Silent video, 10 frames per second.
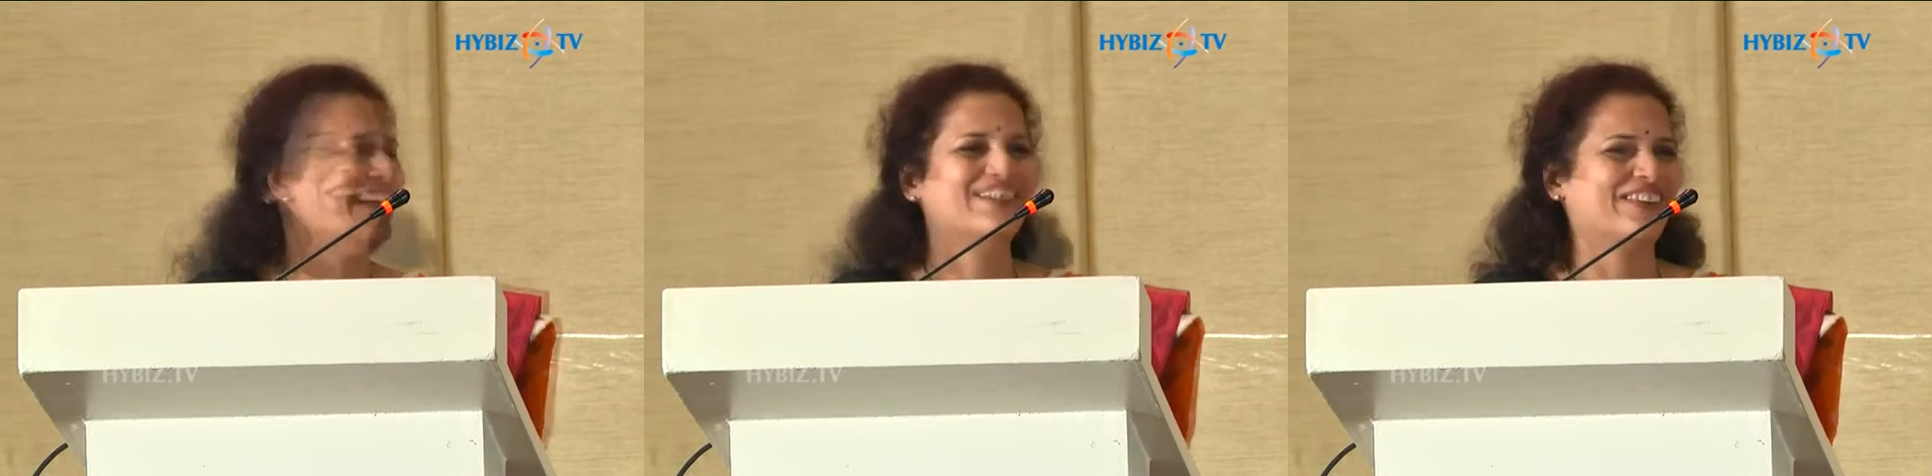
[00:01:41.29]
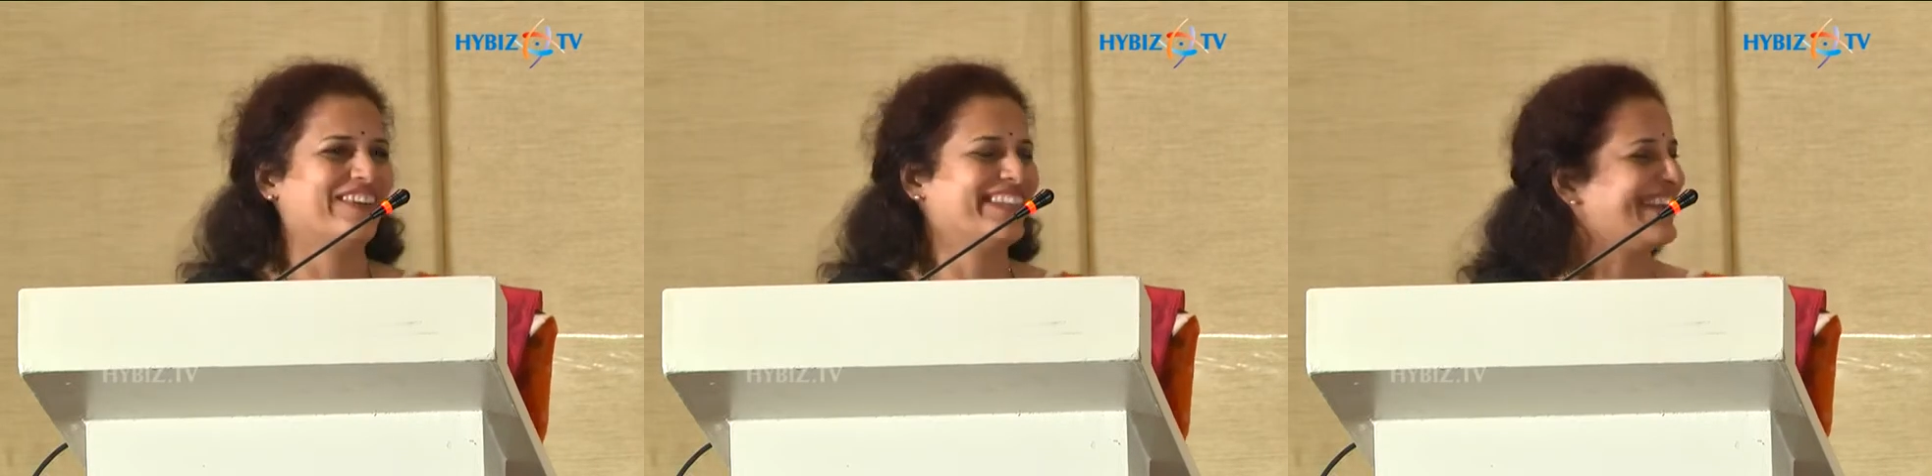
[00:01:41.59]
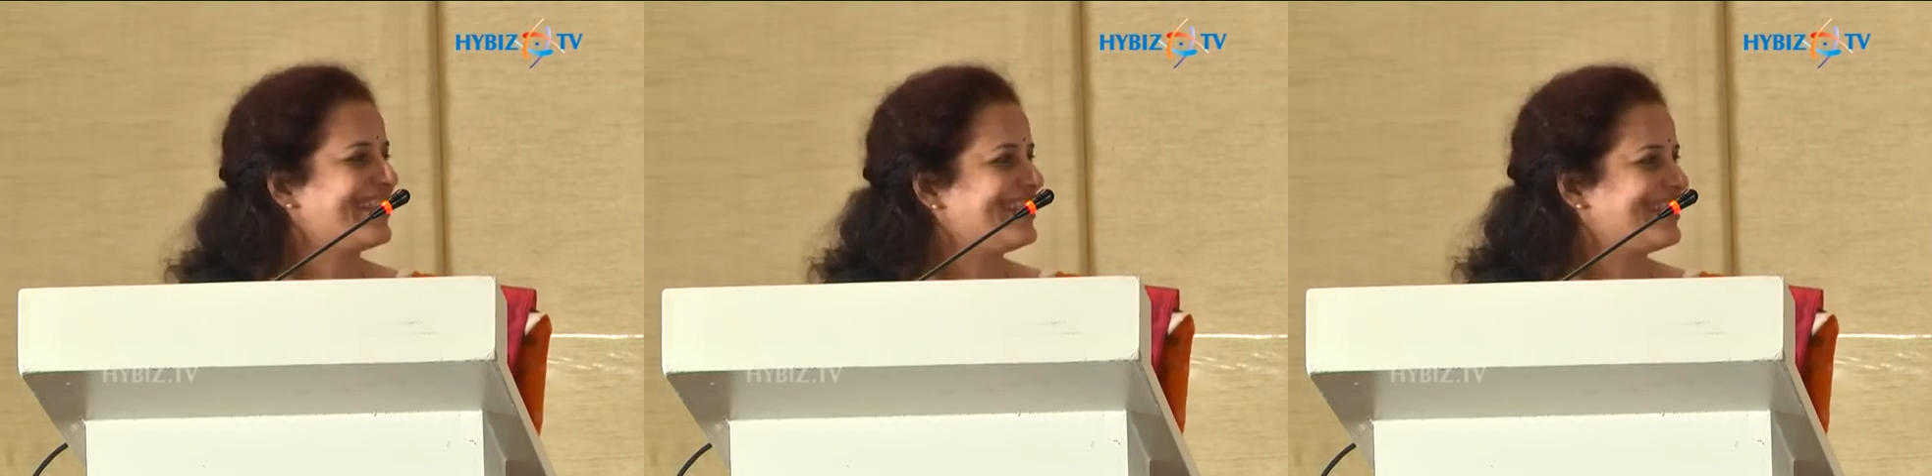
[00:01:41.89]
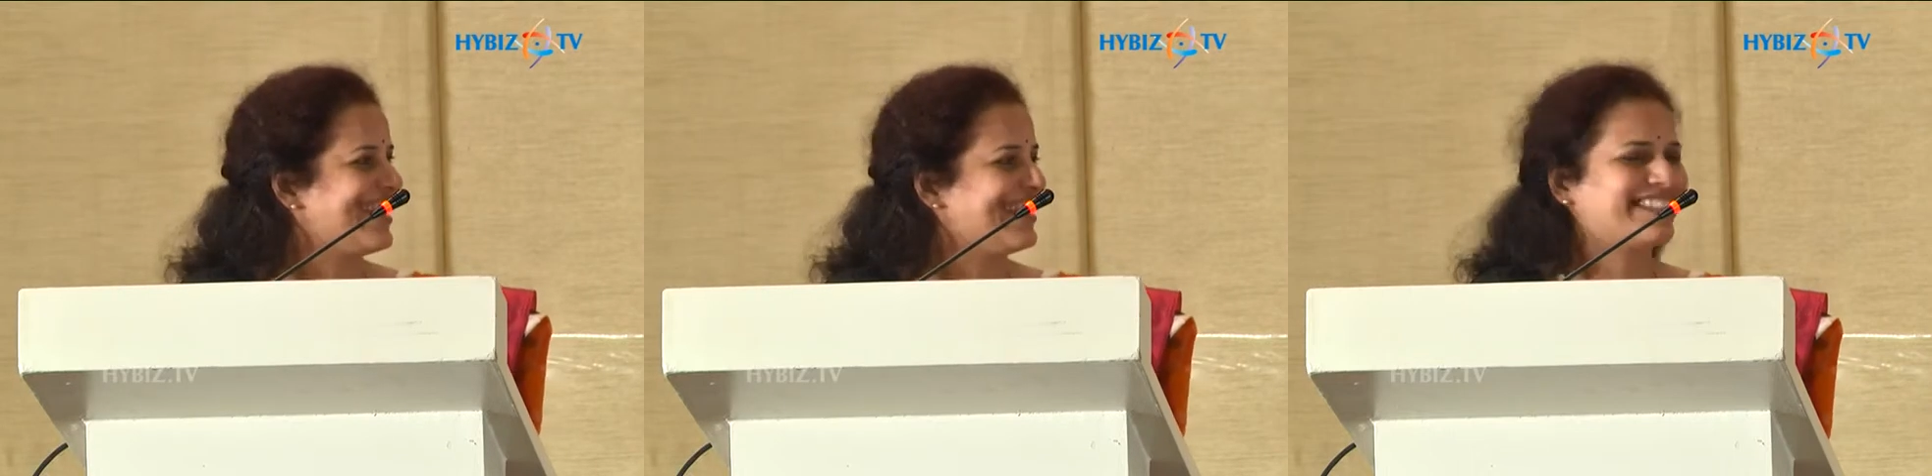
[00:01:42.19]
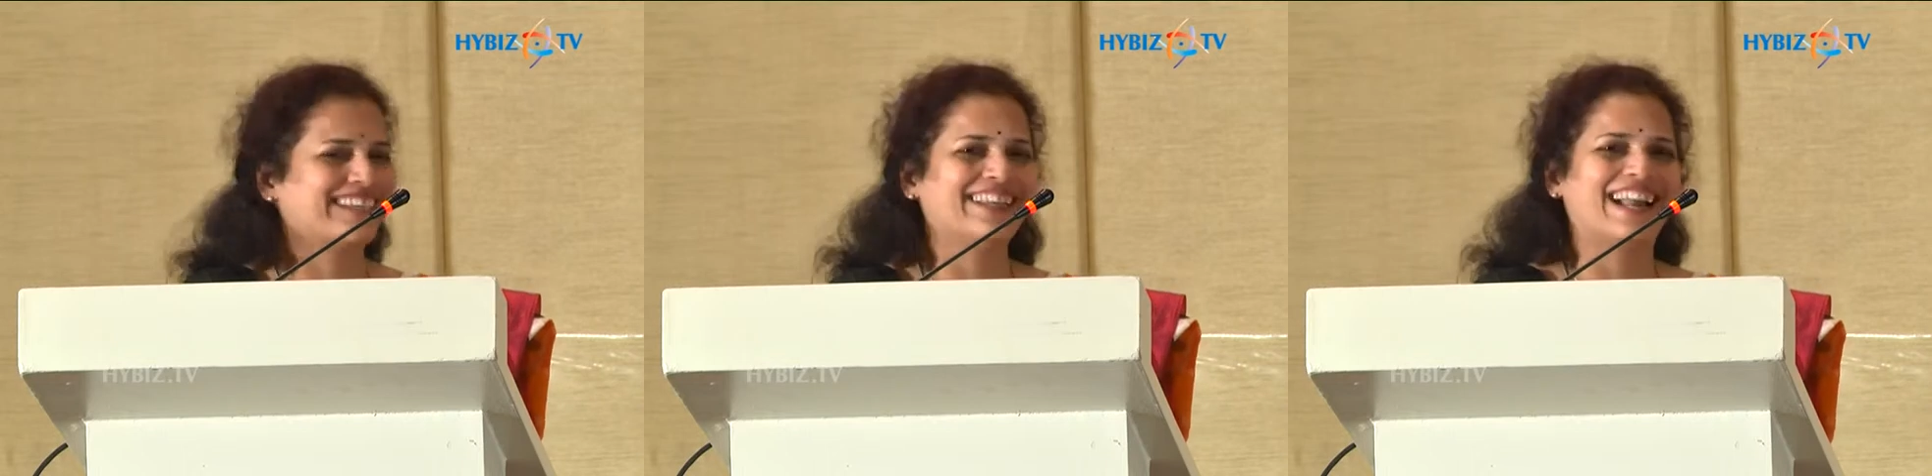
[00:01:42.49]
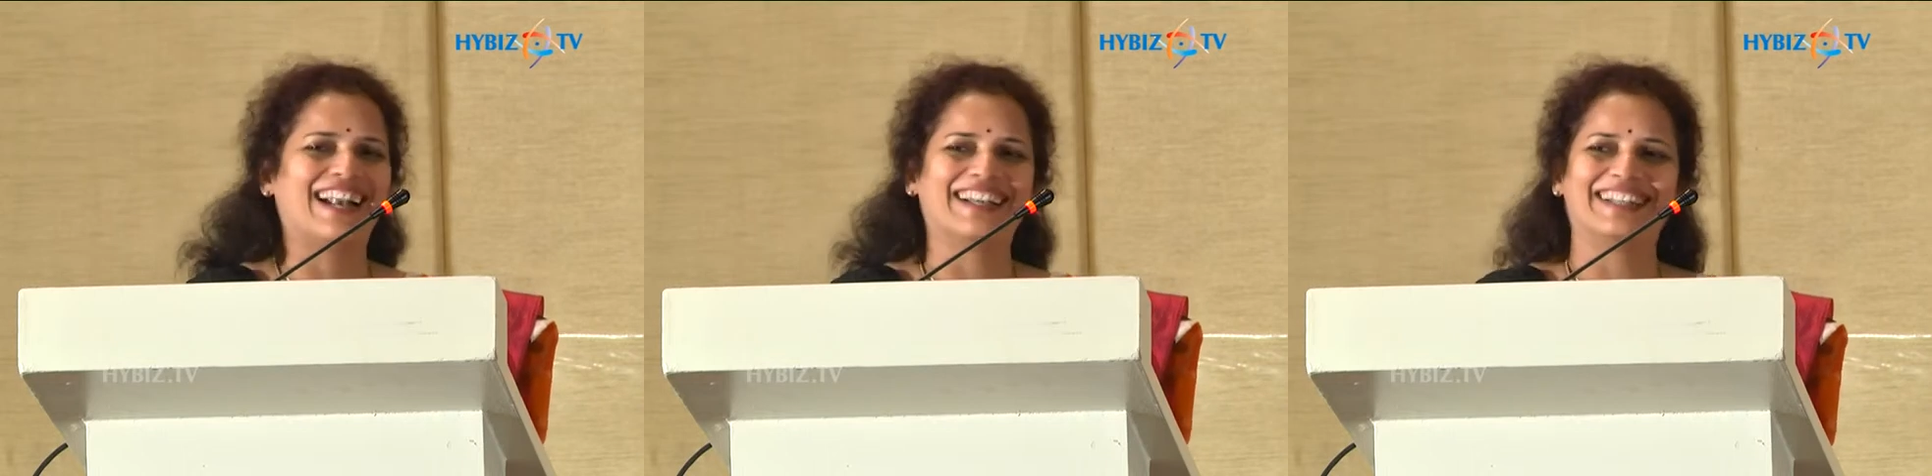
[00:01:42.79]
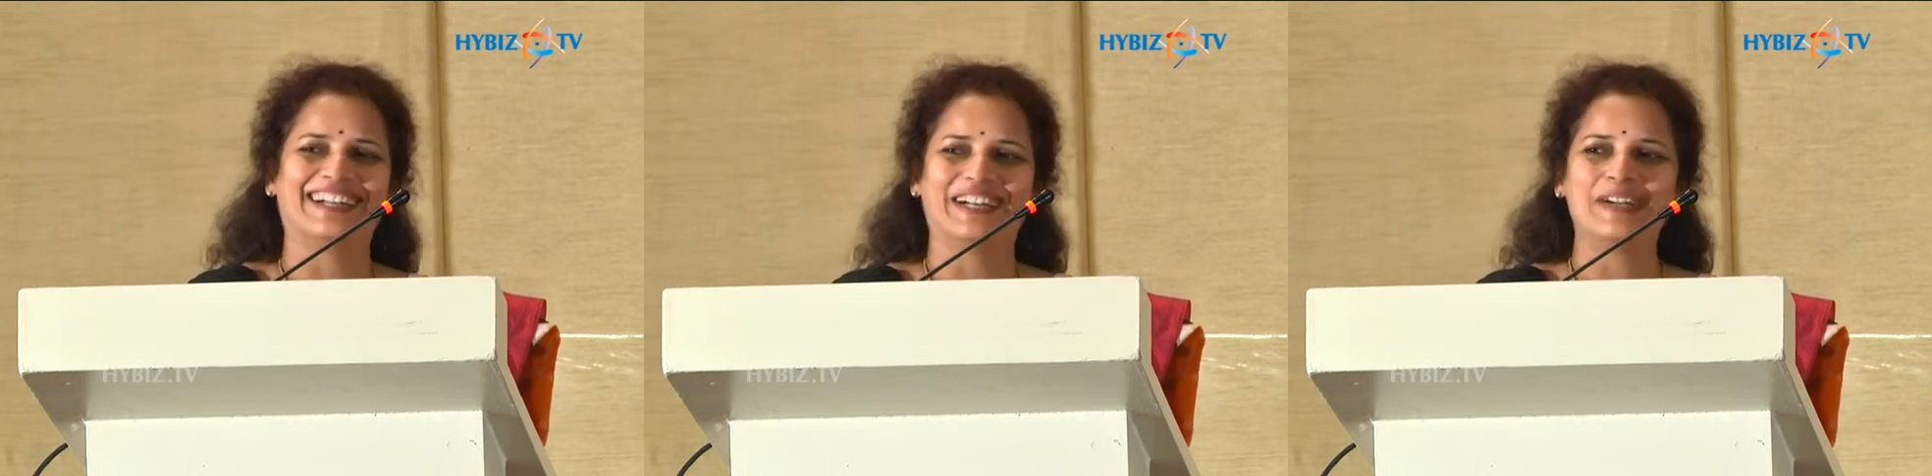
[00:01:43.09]
so that is there, sir.
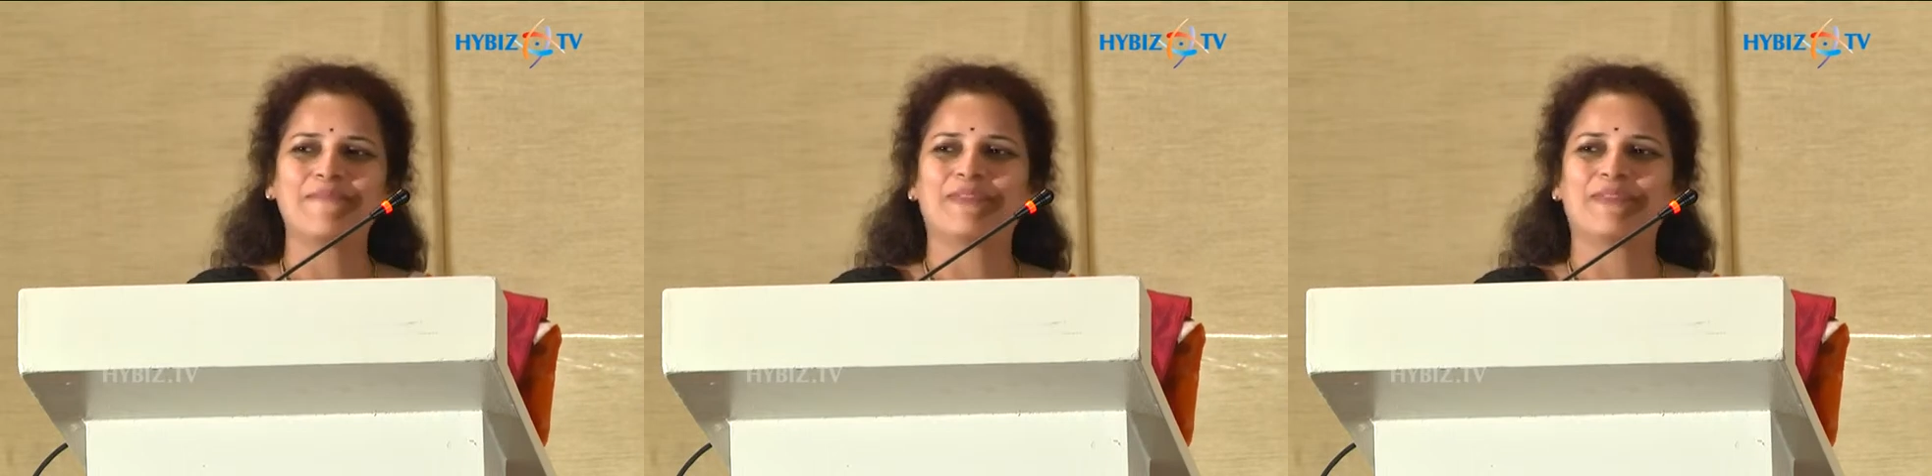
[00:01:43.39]
and.